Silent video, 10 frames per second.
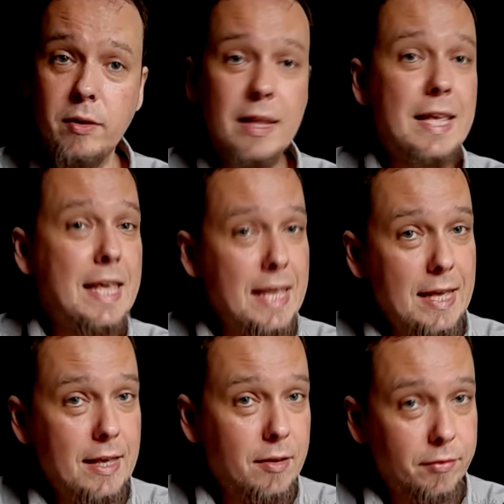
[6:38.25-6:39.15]
the
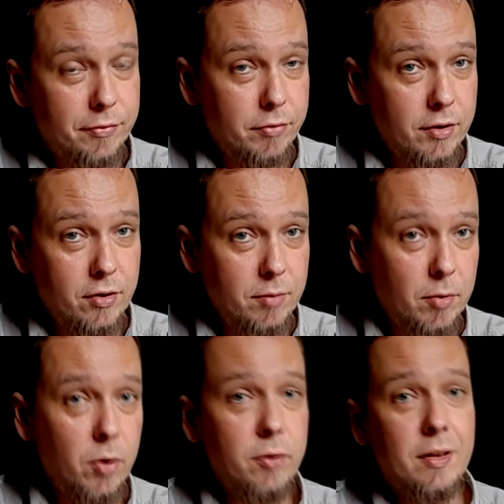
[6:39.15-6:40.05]
E Phrygian
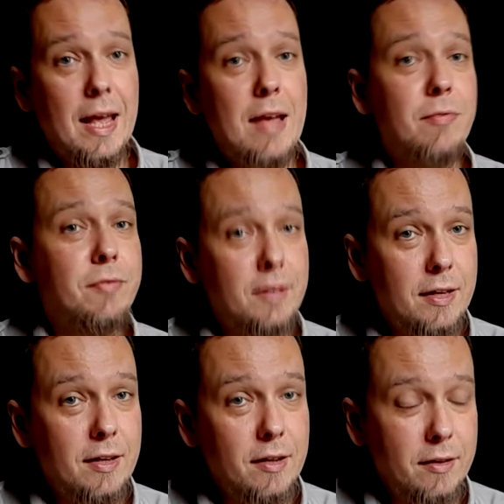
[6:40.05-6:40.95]
mode, the F
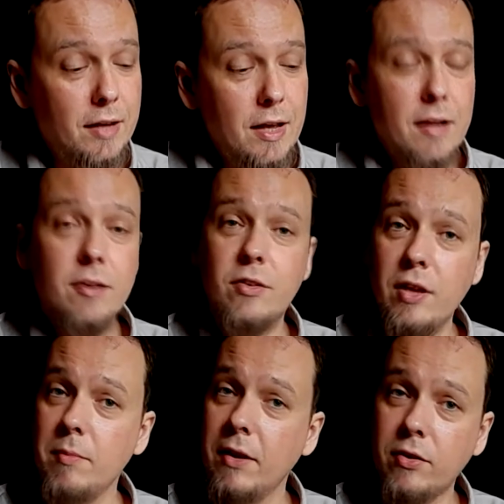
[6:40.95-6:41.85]
Lydian, G
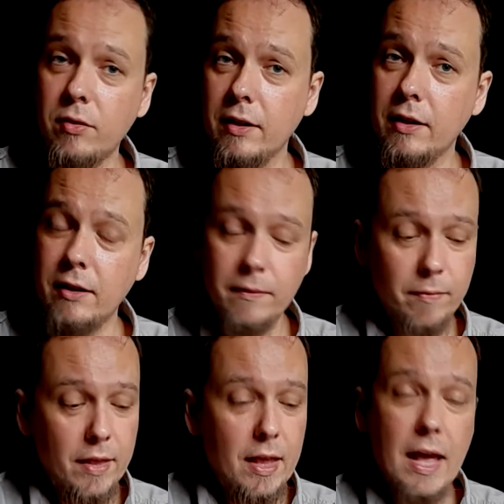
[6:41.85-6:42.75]
Mixolydian,